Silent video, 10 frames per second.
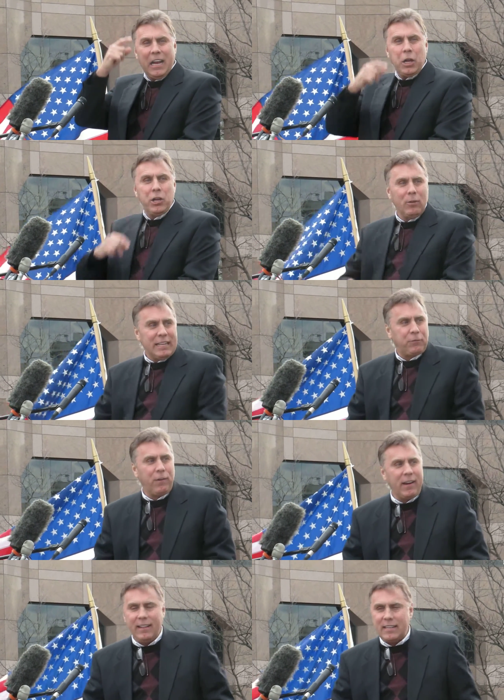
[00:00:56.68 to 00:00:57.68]
You know, that's
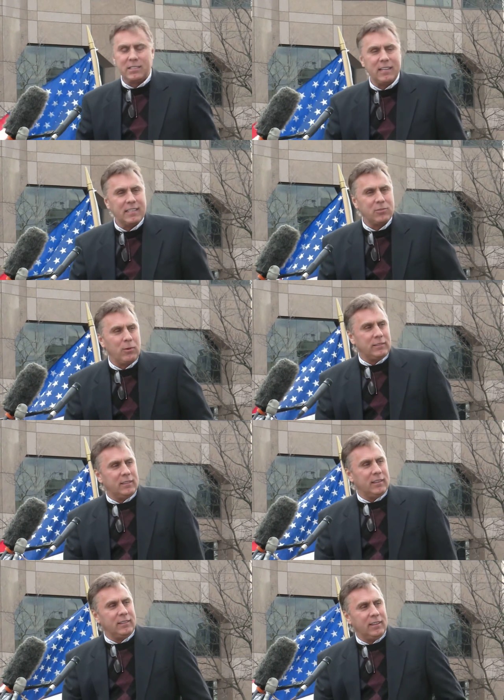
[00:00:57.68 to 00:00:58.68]
funny. That's what,
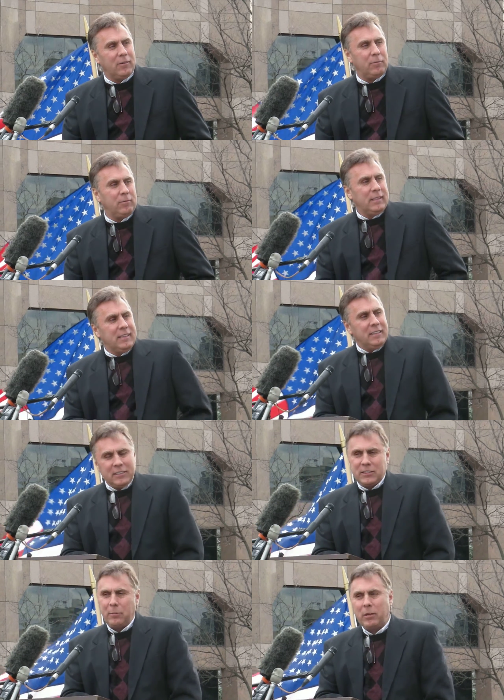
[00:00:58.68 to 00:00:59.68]

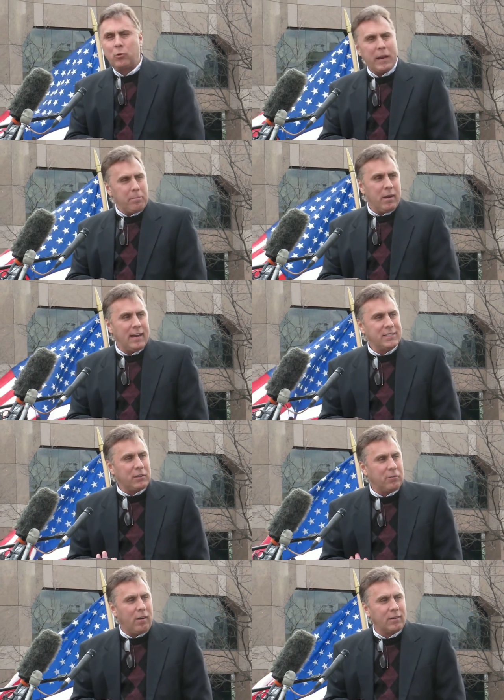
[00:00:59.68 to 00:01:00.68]
some of the great
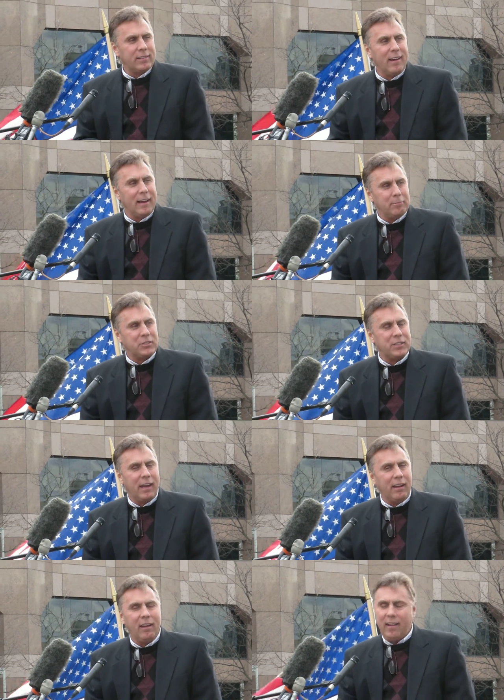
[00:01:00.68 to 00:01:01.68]
minds of our time said.